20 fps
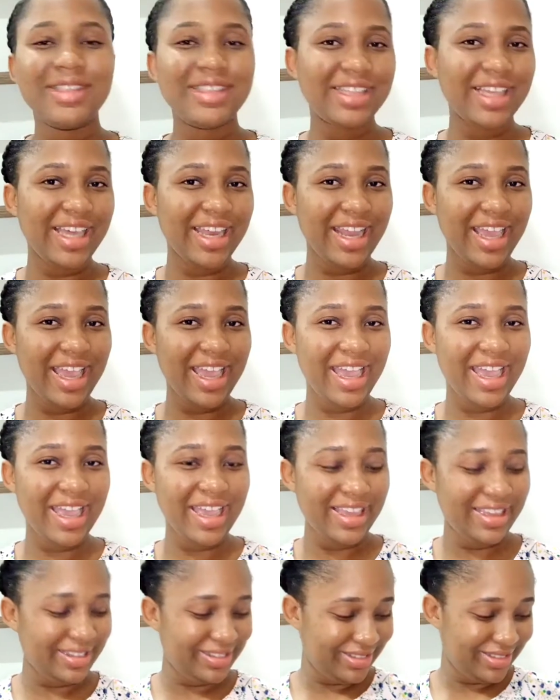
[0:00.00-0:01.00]

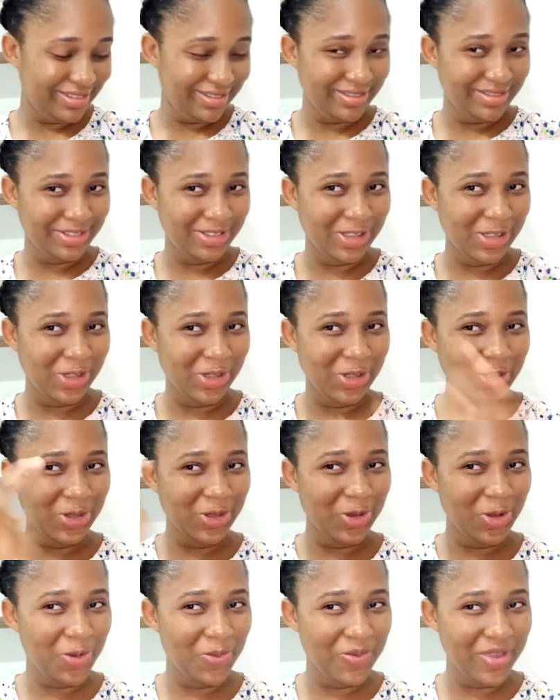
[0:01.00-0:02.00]
Ta-da! Do you
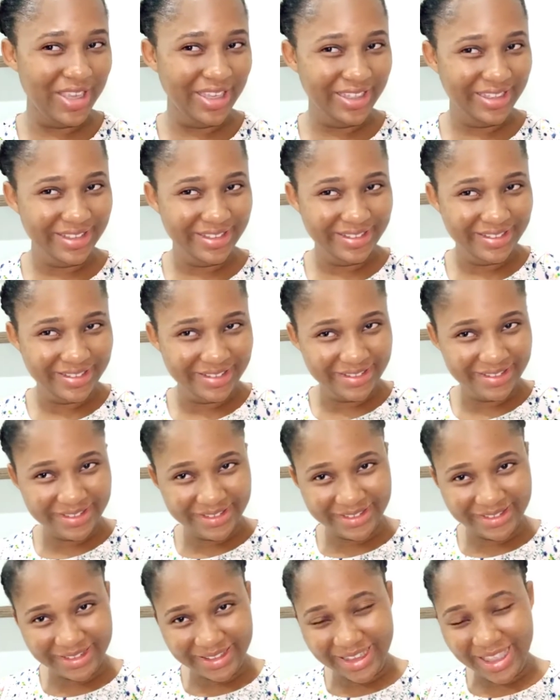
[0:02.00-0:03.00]
know me?
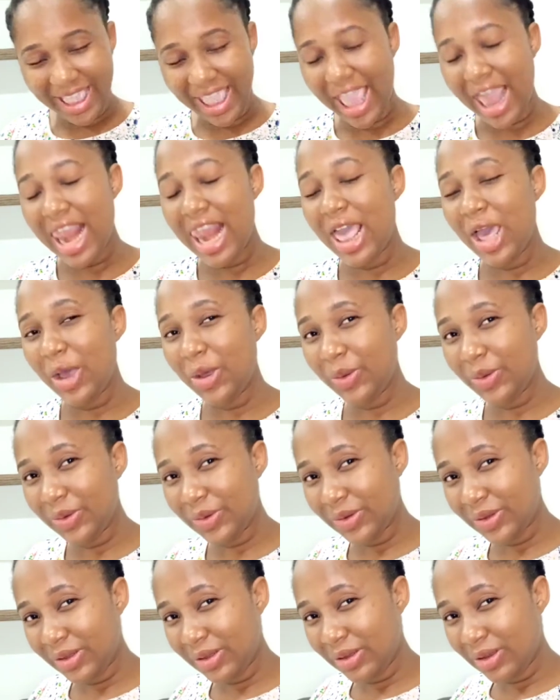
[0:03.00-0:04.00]
Hello?
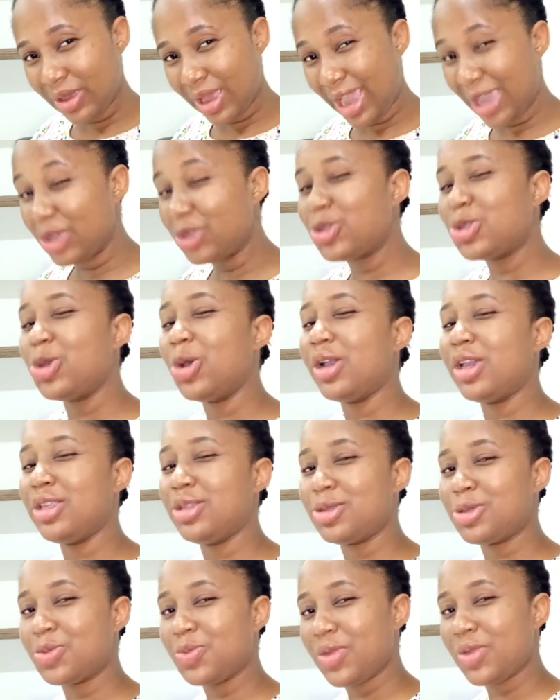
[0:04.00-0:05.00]
Are you
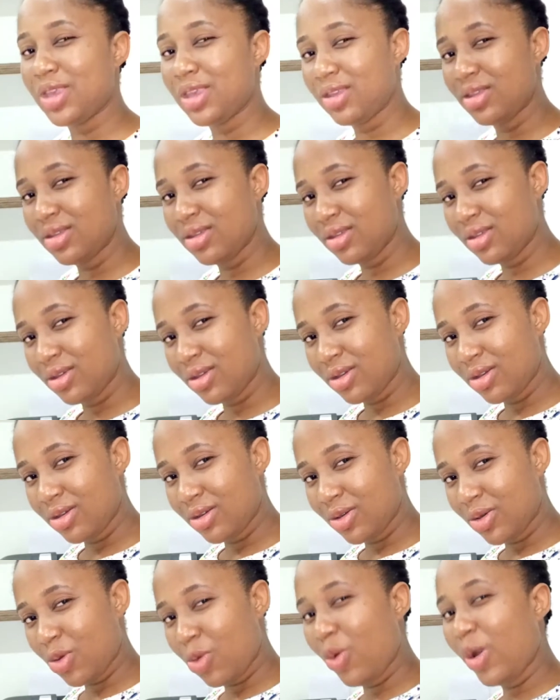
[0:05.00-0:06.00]
talking to me?
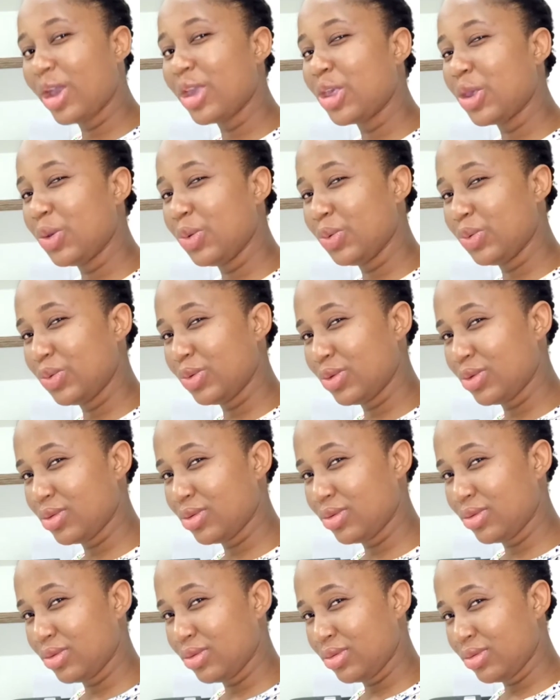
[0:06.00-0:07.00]
Who are you?
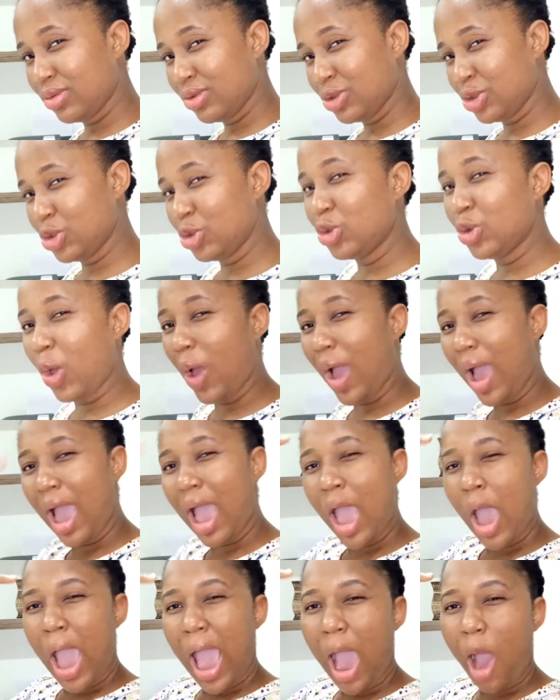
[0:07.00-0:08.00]
Do you know
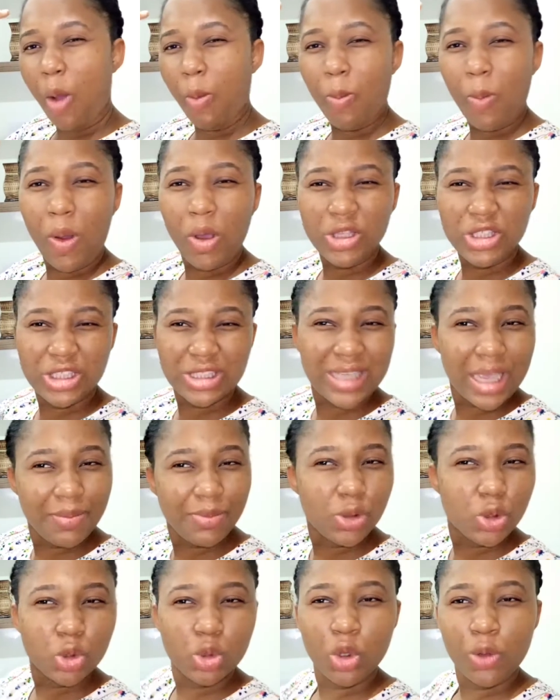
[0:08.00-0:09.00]
how much
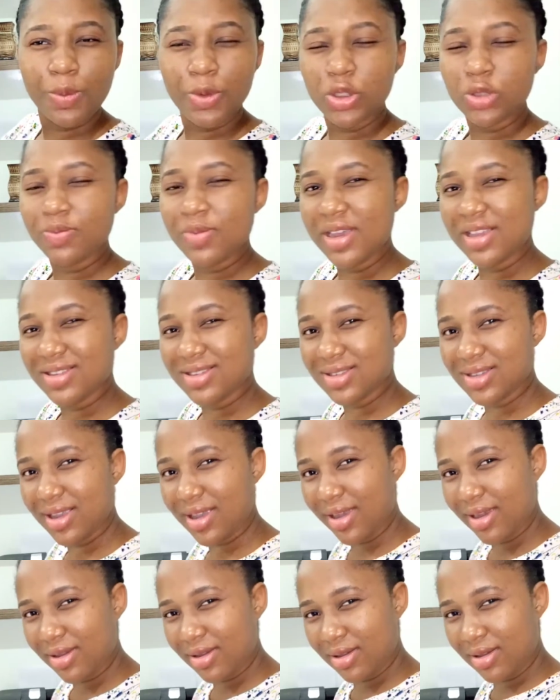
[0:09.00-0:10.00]
time it took me to make this
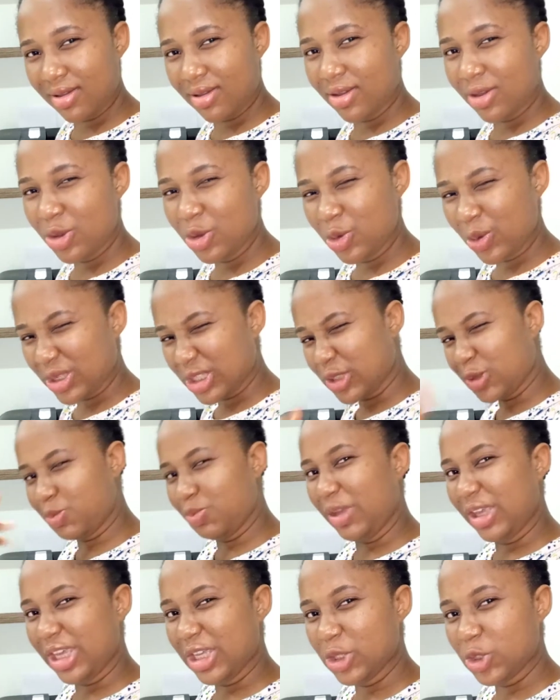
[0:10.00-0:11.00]
hair? You're
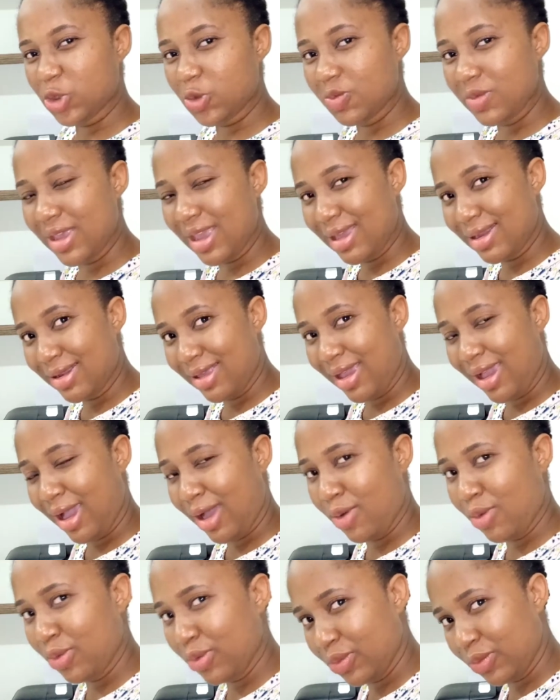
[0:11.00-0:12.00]
speaking to me
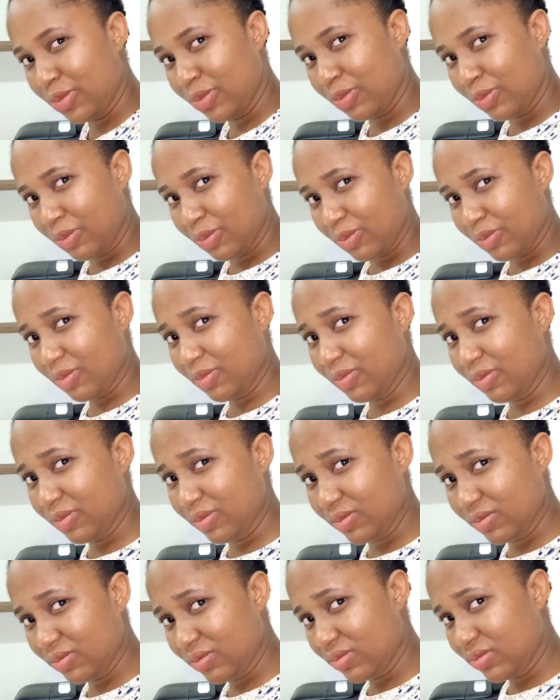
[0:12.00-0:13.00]
anyhow?
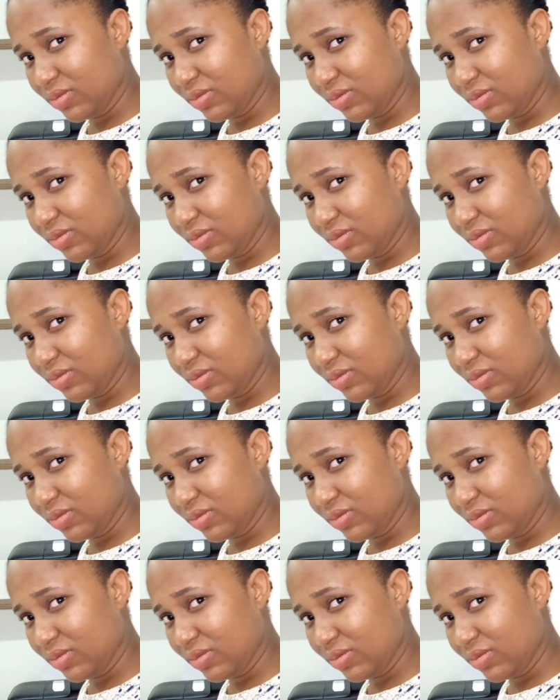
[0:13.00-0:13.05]
Hmm?